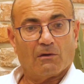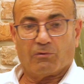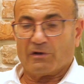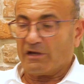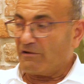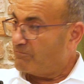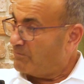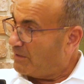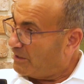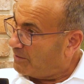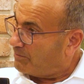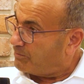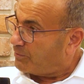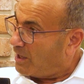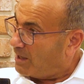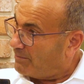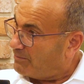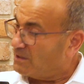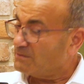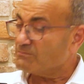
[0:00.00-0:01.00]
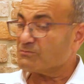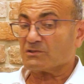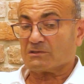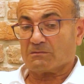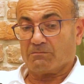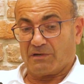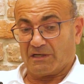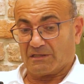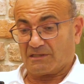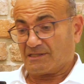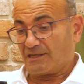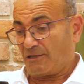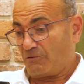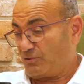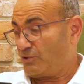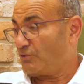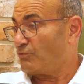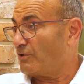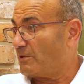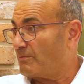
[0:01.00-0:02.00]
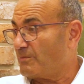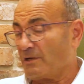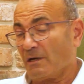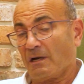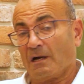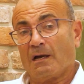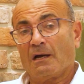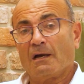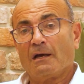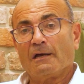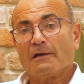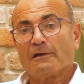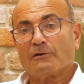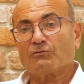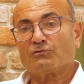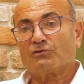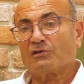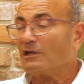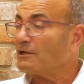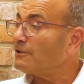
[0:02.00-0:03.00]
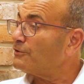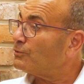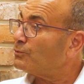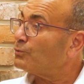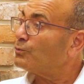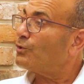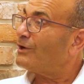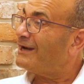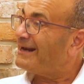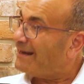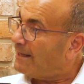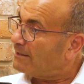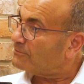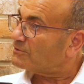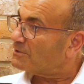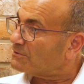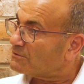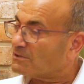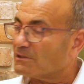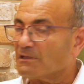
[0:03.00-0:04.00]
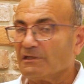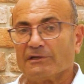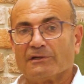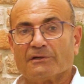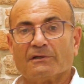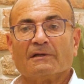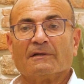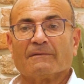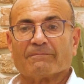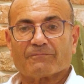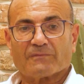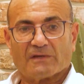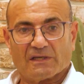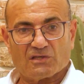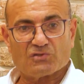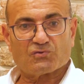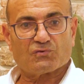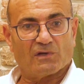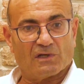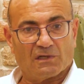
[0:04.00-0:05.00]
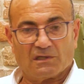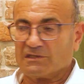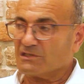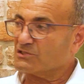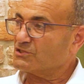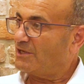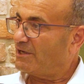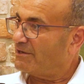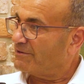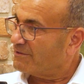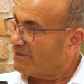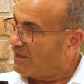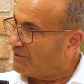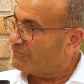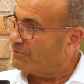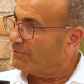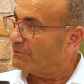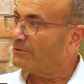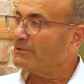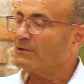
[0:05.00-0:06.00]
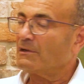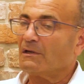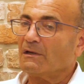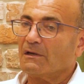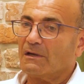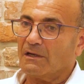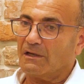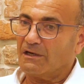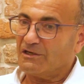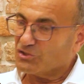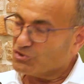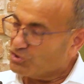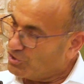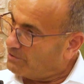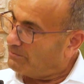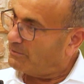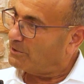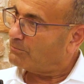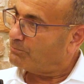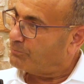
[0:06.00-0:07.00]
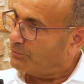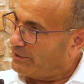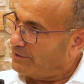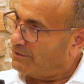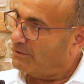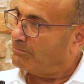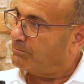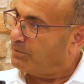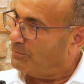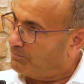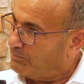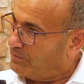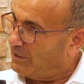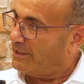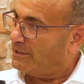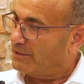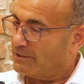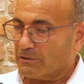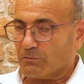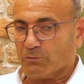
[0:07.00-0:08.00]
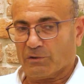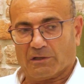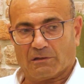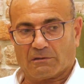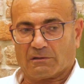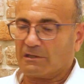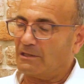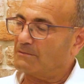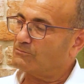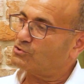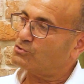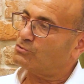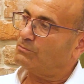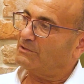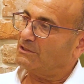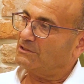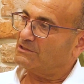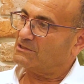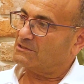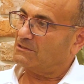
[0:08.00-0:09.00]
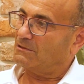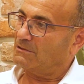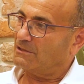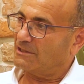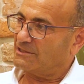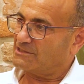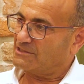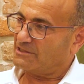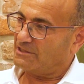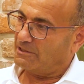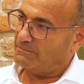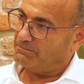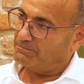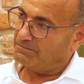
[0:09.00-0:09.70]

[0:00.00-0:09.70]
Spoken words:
We have many problems, but Saudi Arabia could tell you loud and clear, Israel is another legitimate player when it comes to the Middle Eastern landscape.